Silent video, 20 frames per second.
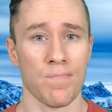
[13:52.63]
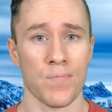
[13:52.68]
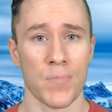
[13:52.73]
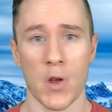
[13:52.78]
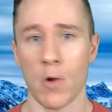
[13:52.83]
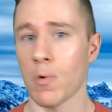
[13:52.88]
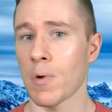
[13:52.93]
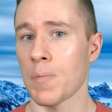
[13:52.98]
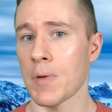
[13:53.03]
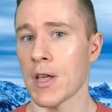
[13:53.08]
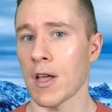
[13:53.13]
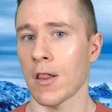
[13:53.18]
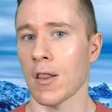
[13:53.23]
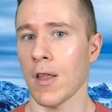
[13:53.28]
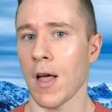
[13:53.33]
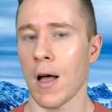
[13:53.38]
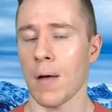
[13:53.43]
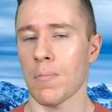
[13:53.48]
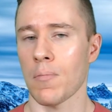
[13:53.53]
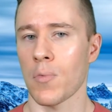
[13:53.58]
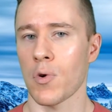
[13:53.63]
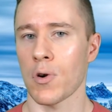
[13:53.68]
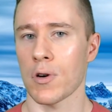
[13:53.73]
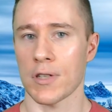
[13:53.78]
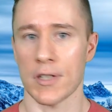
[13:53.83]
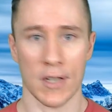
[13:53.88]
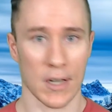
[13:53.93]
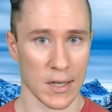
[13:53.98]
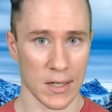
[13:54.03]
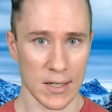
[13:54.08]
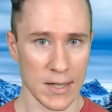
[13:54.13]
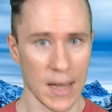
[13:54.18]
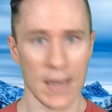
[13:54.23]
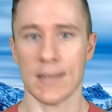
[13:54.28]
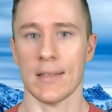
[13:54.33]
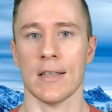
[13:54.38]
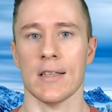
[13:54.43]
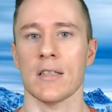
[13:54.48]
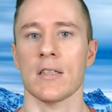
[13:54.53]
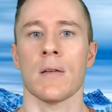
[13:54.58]
There would be a lot more
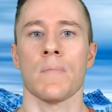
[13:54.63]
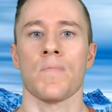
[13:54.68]
successes,